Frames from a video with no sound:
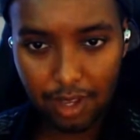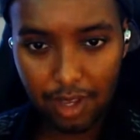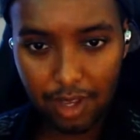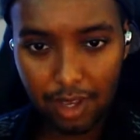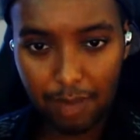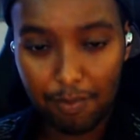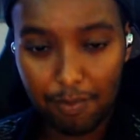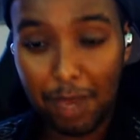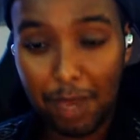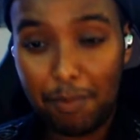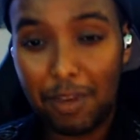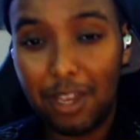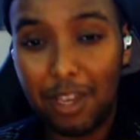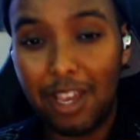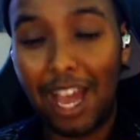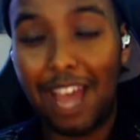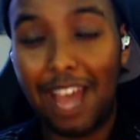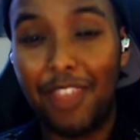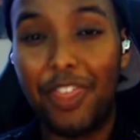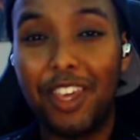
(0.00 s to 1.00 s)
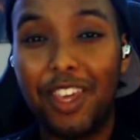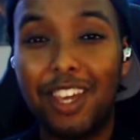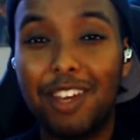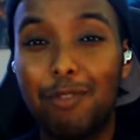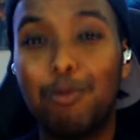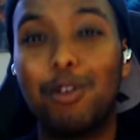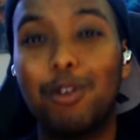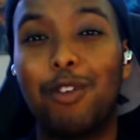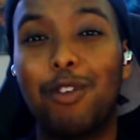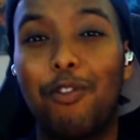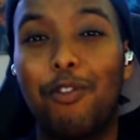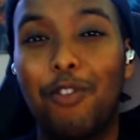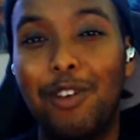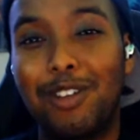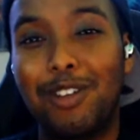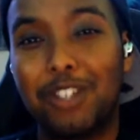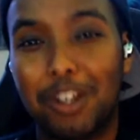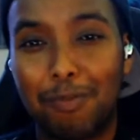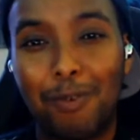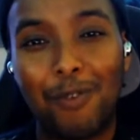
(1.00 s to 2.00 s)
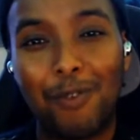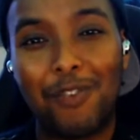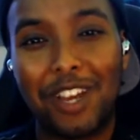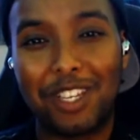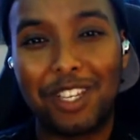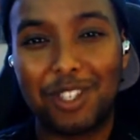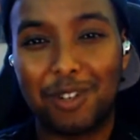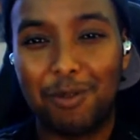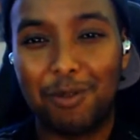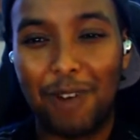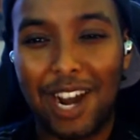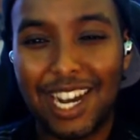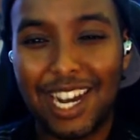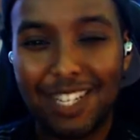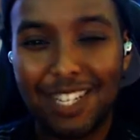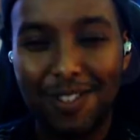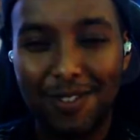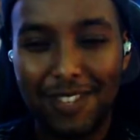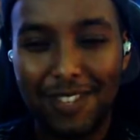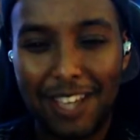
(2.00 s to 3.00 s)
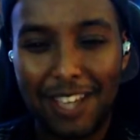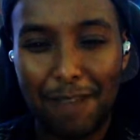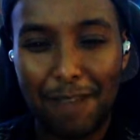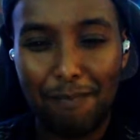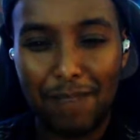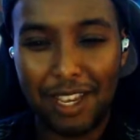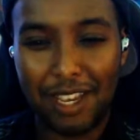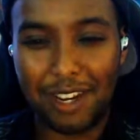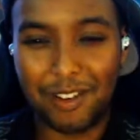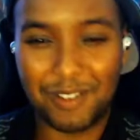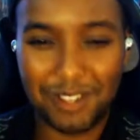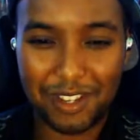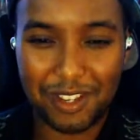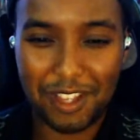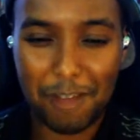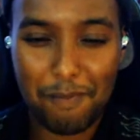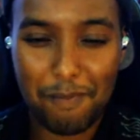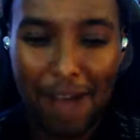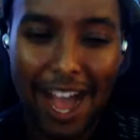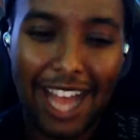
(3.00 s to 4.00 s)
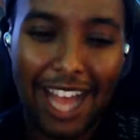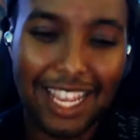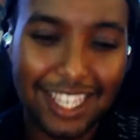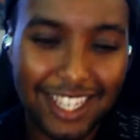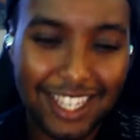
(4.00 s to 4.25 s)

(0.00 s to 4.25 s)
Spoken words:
Maybe, I think it was future Professor Wise who sent Pino into the past.